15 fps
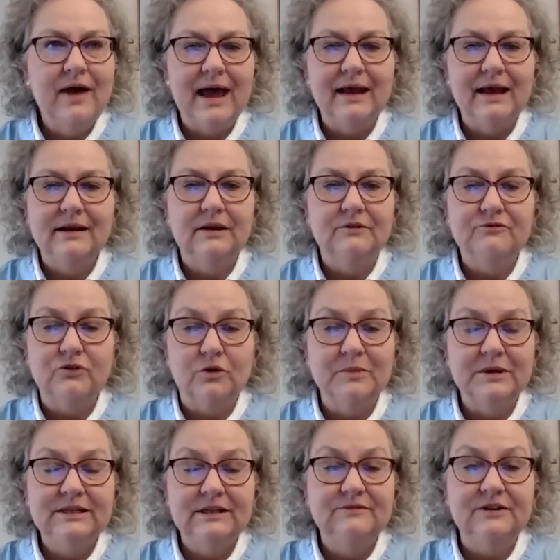had an
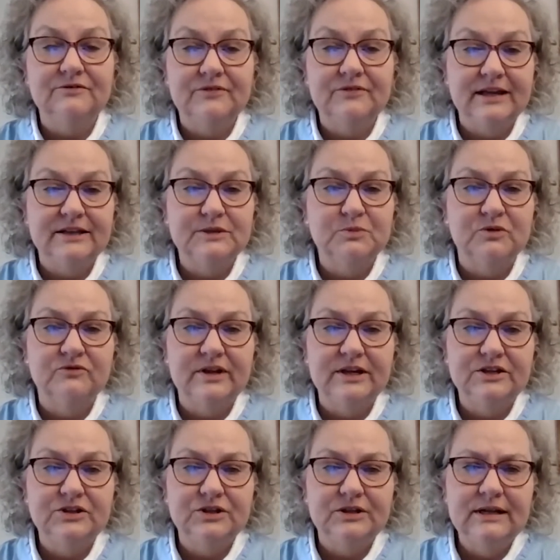affirmative defense
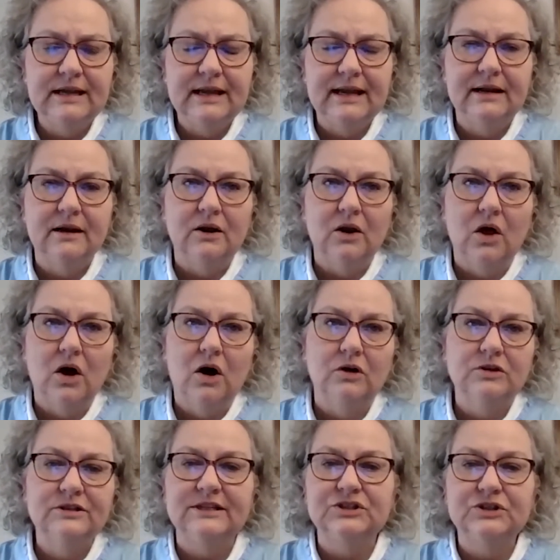provision in a law
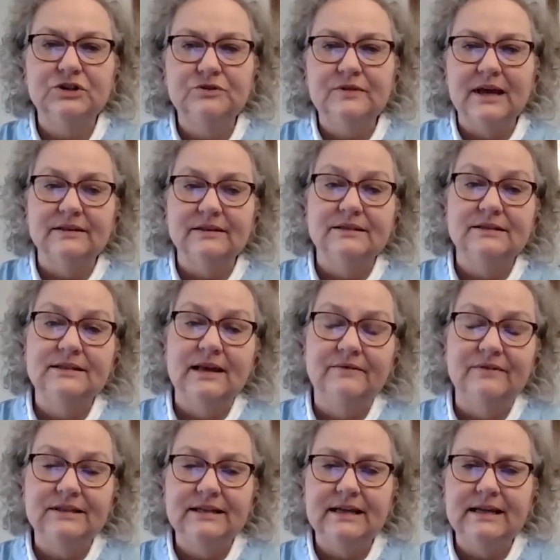since
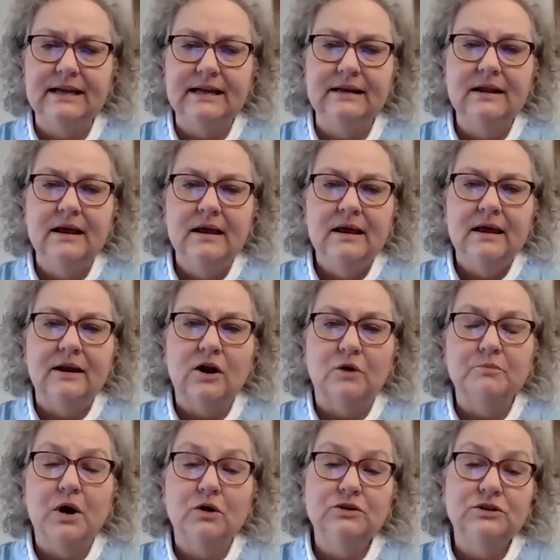2017 in our
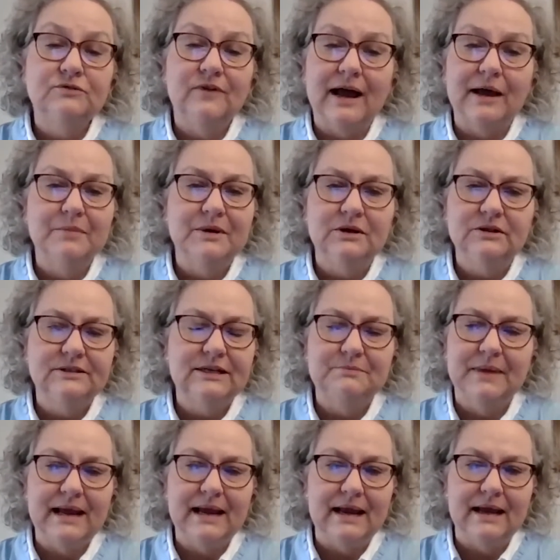post-viability
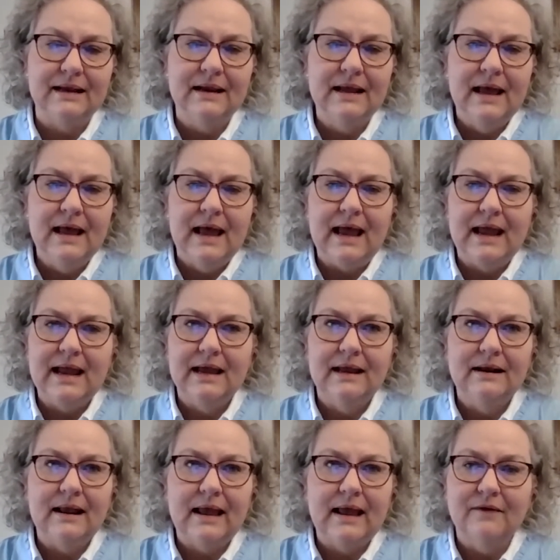ban, and
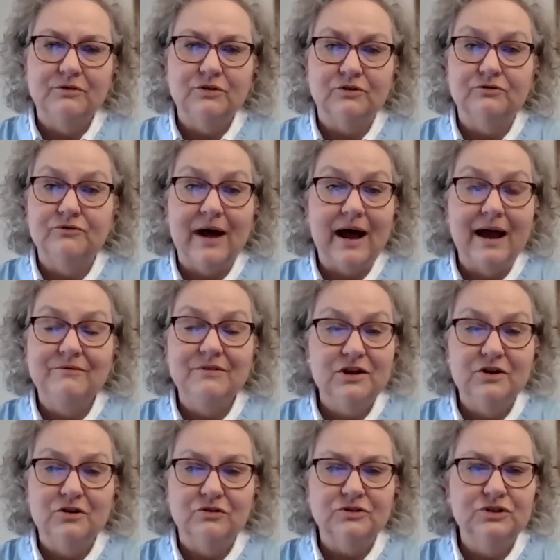after 5
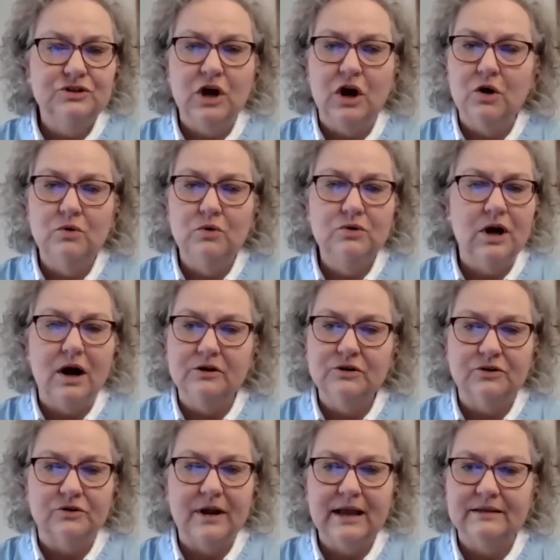years no doctor
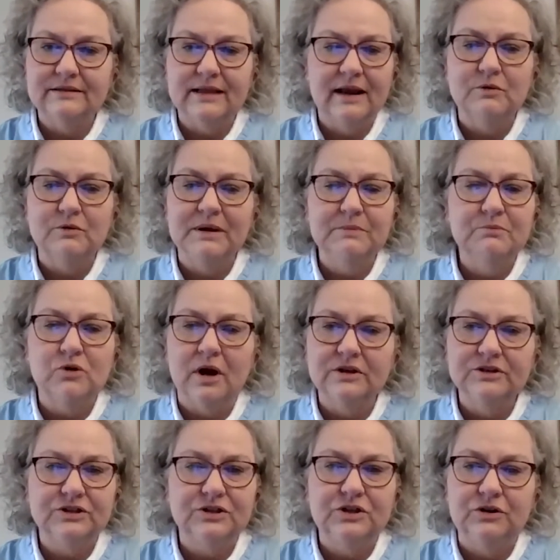has ever been
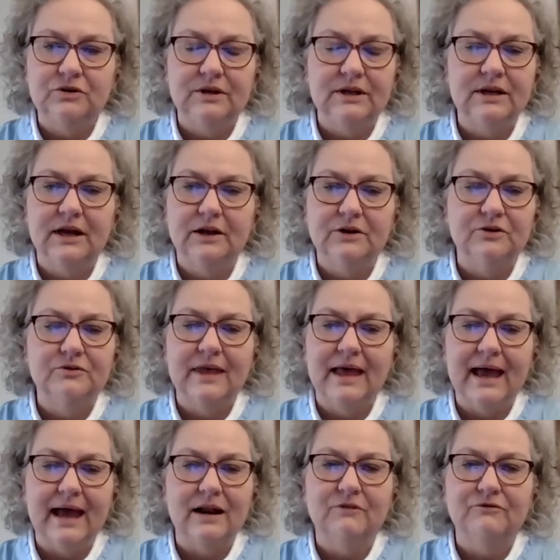prosecuted under
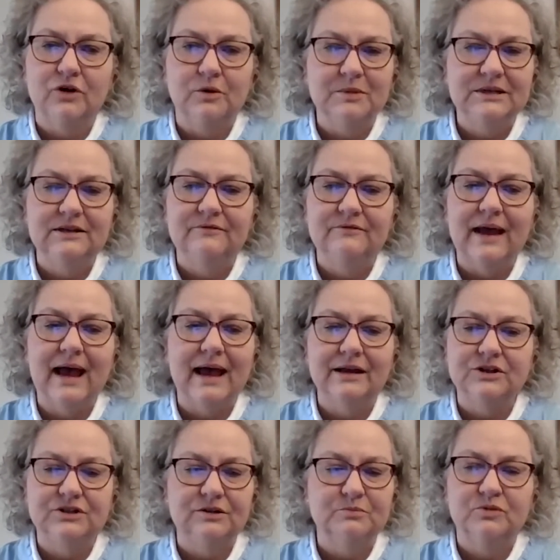that affirmative
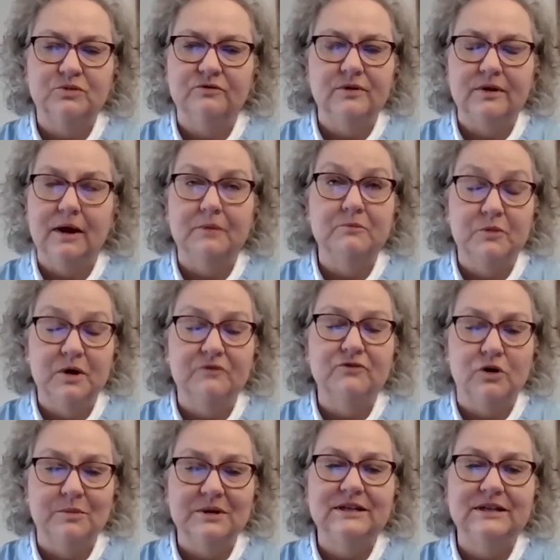action uh,
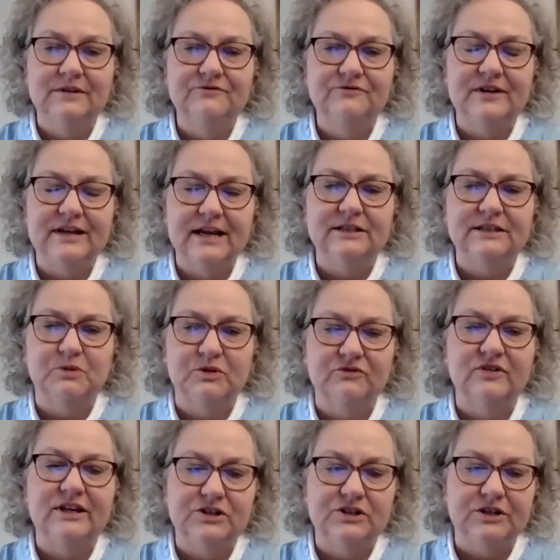affirmative defense
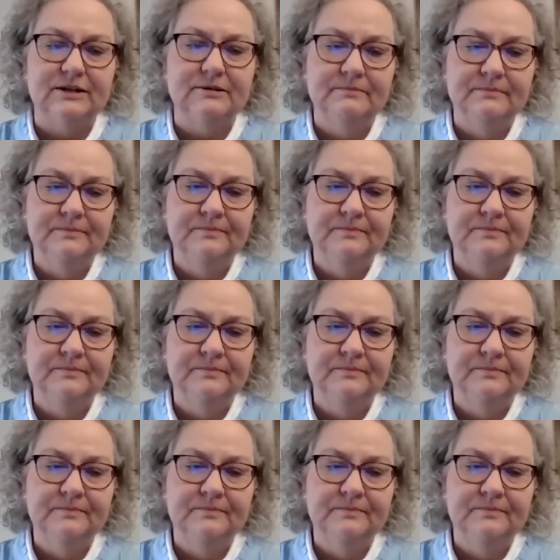provision.